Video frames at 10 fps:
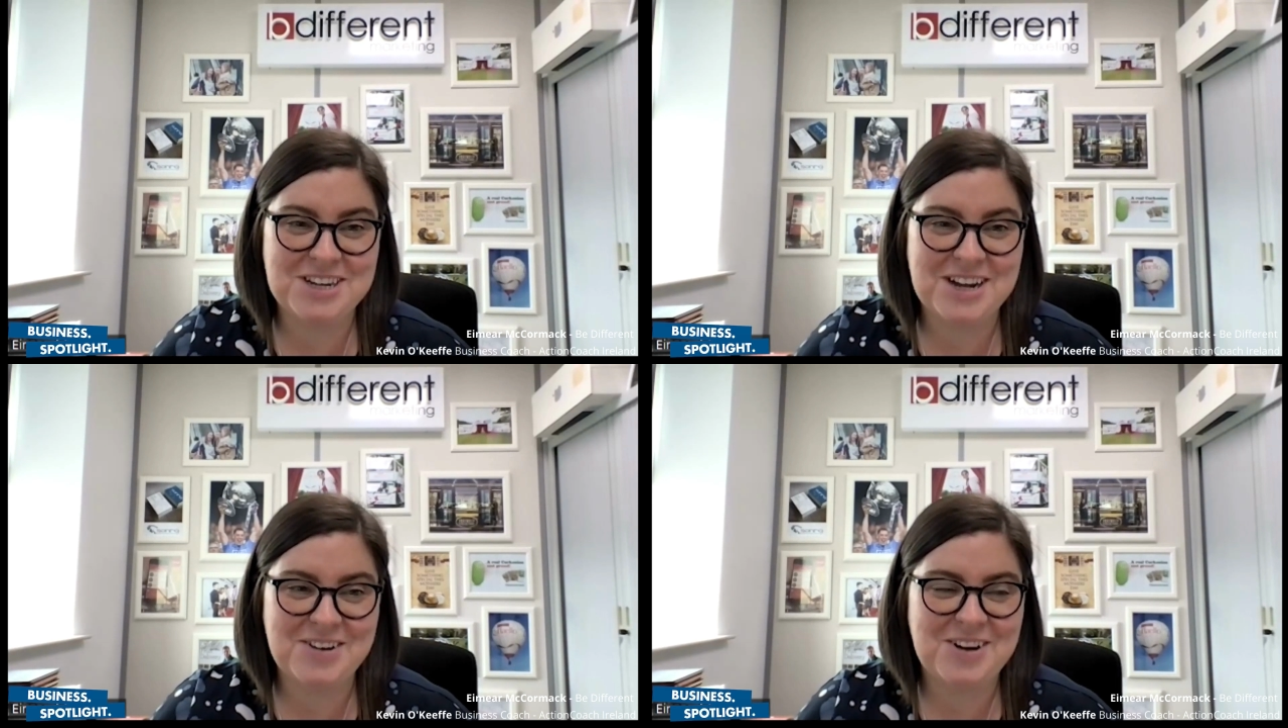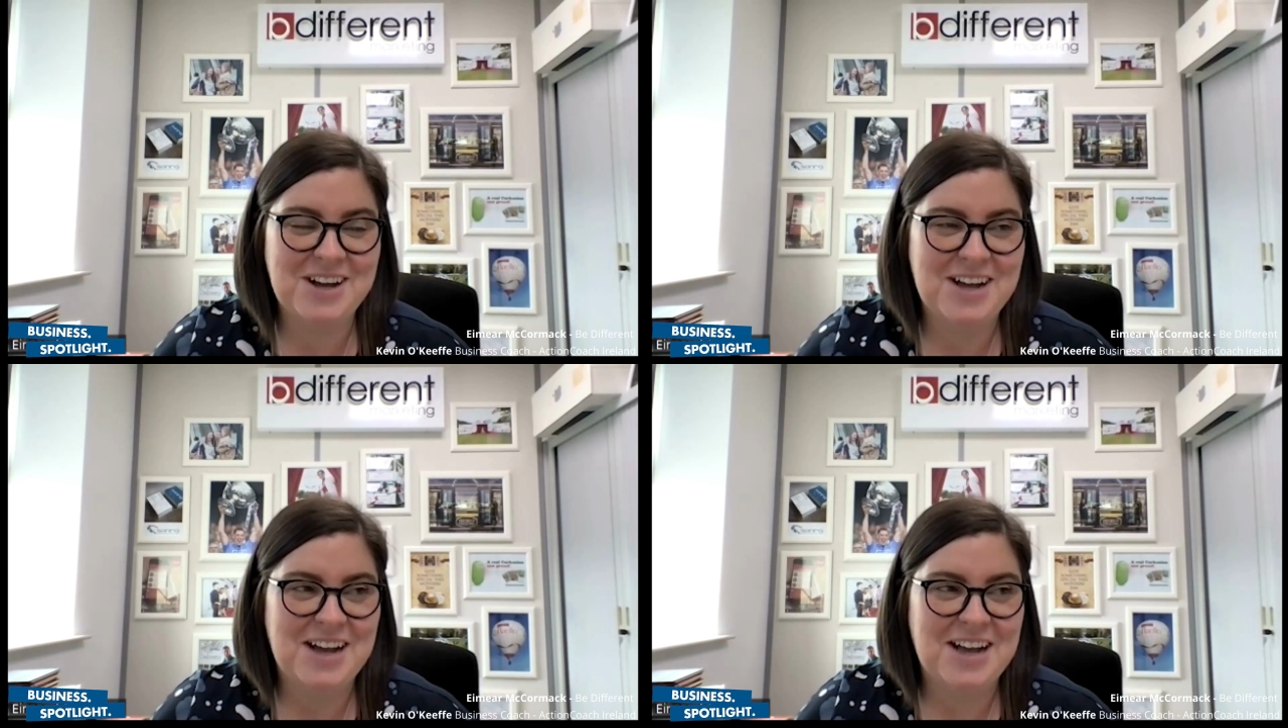now,
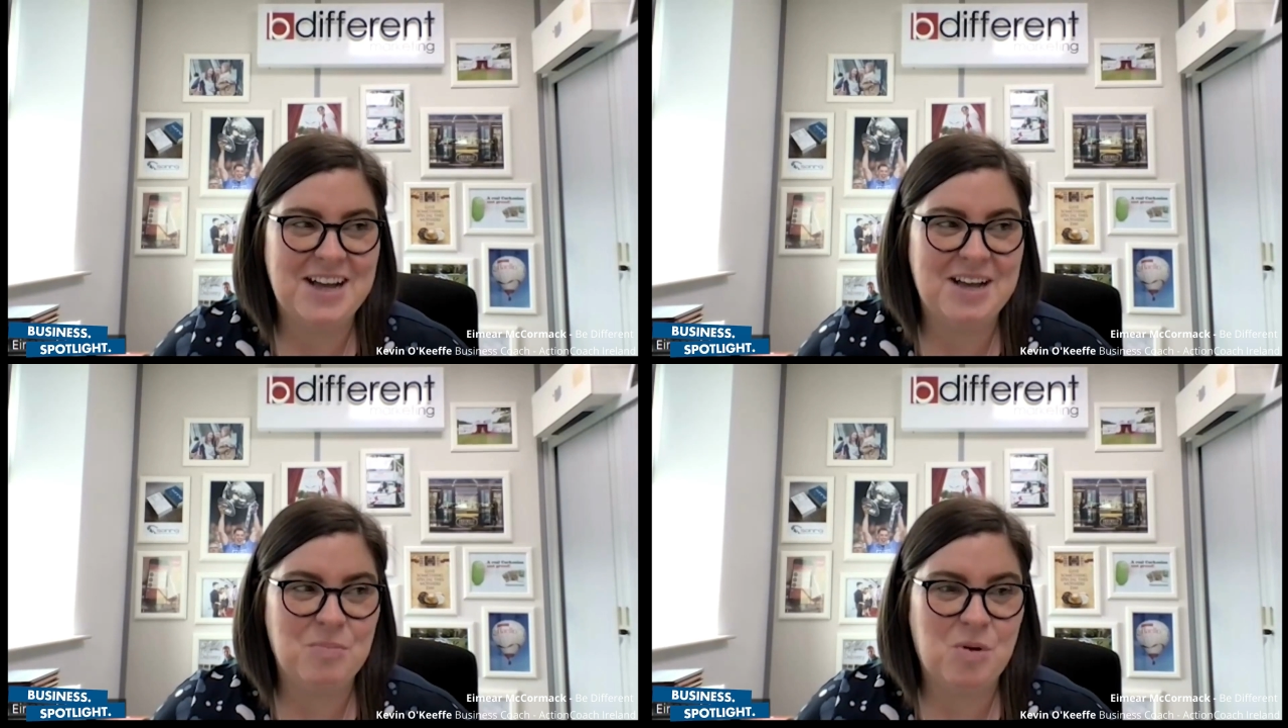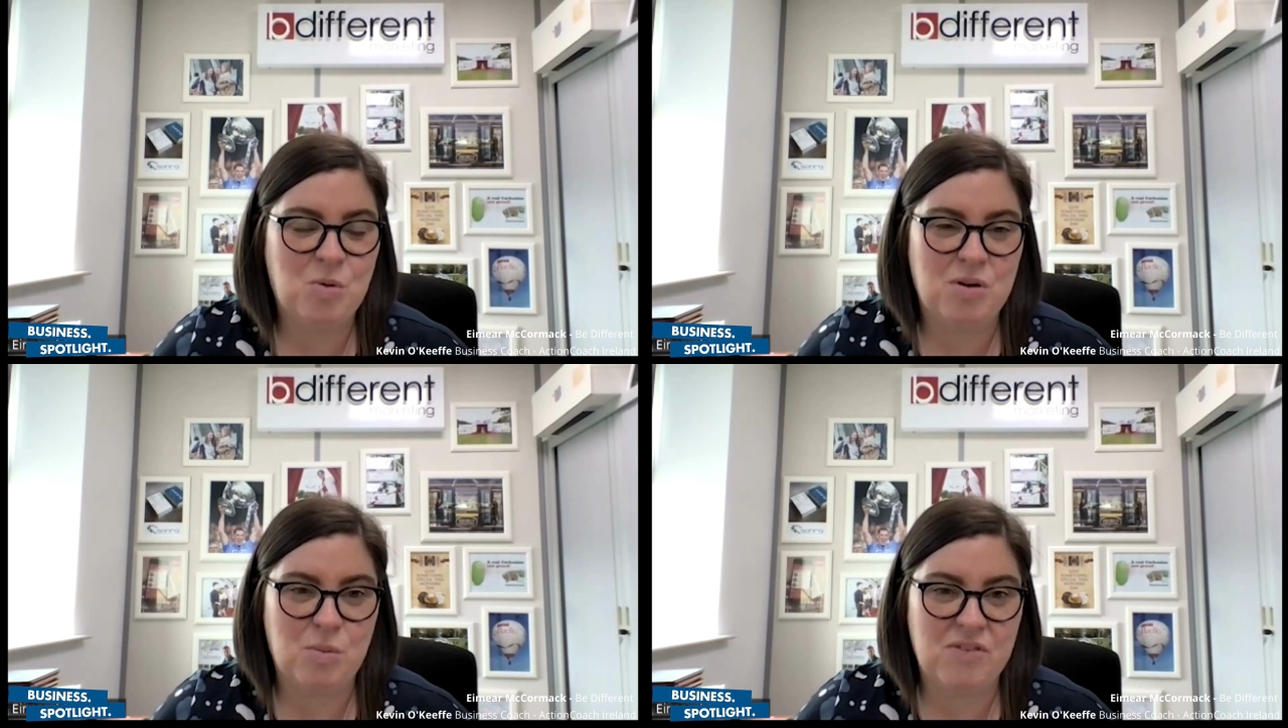
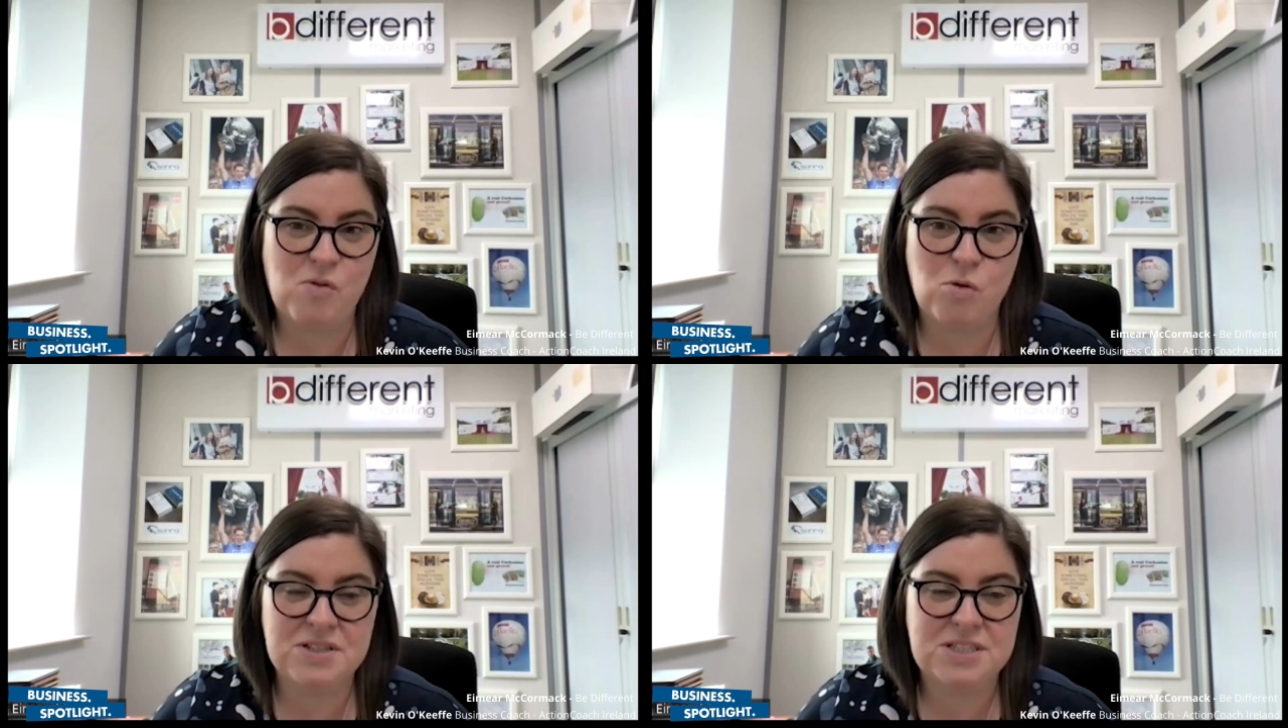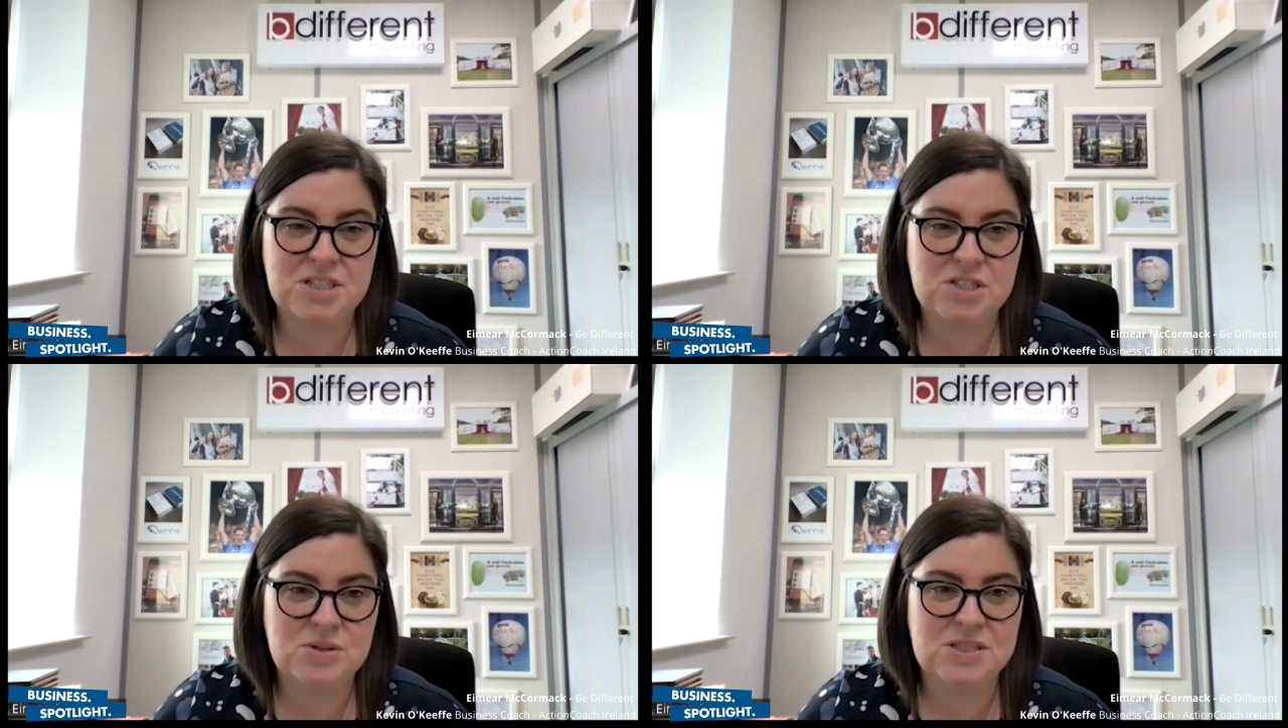we're forced to
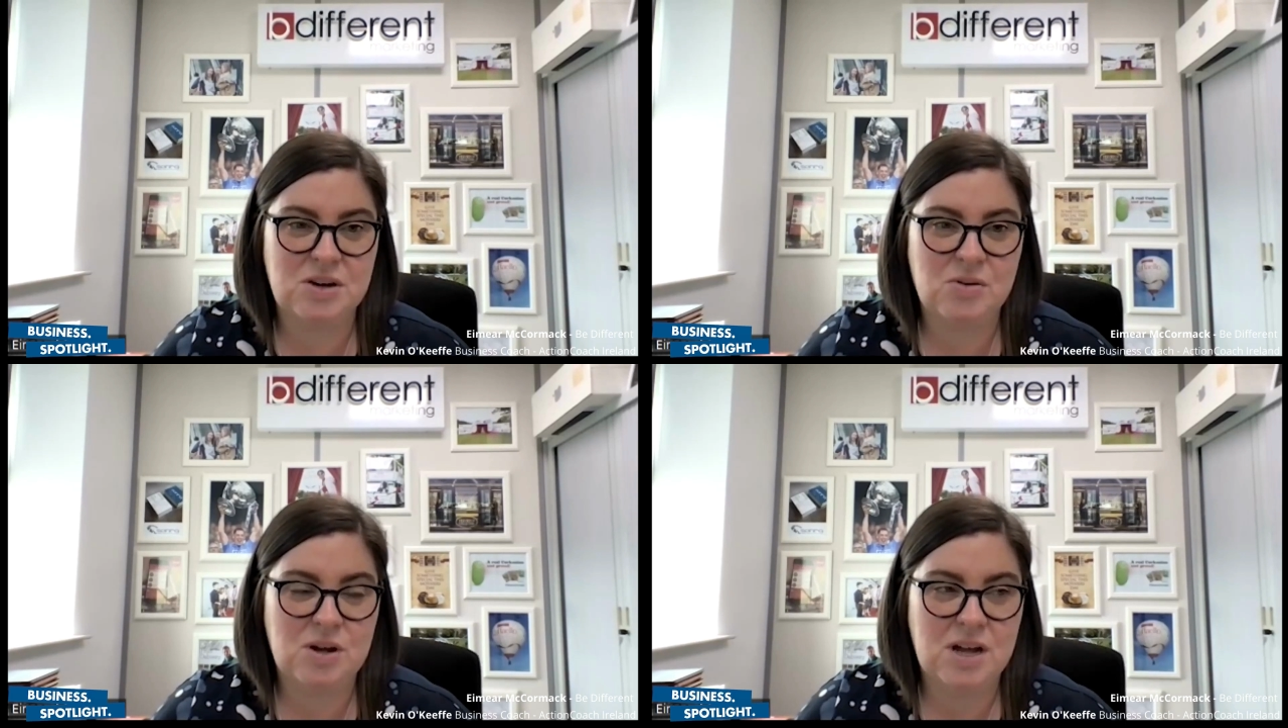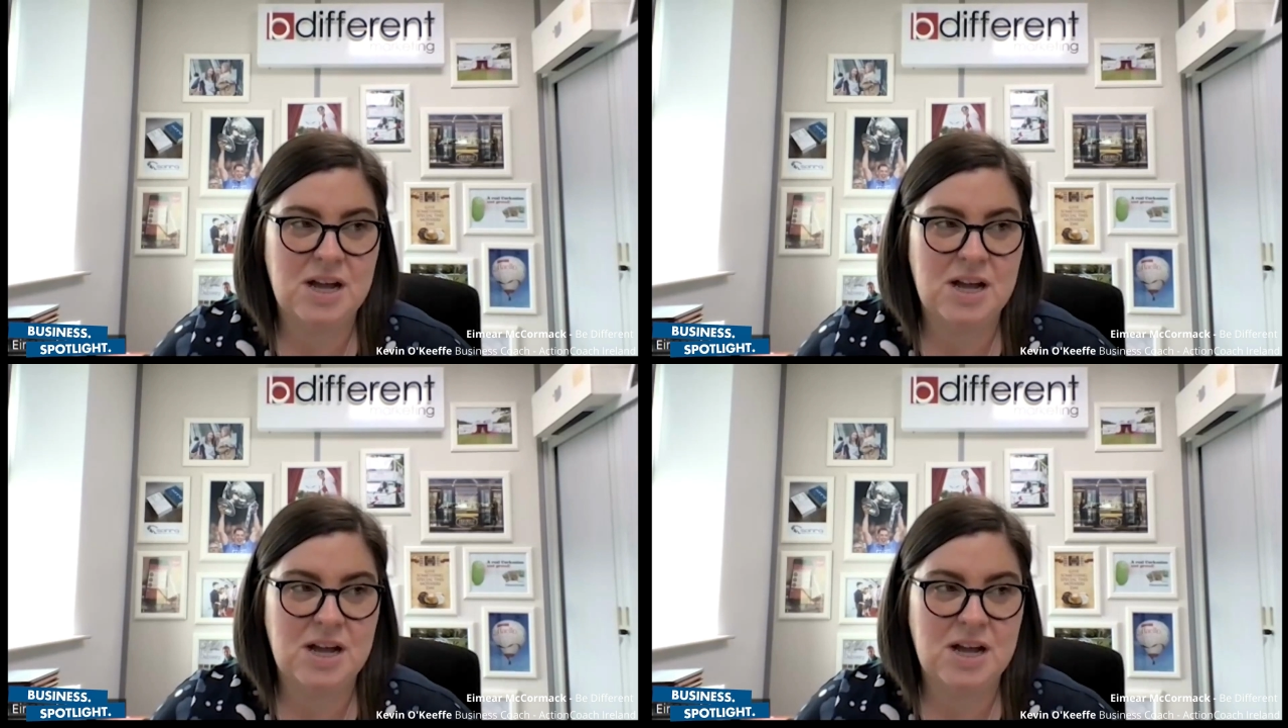do so.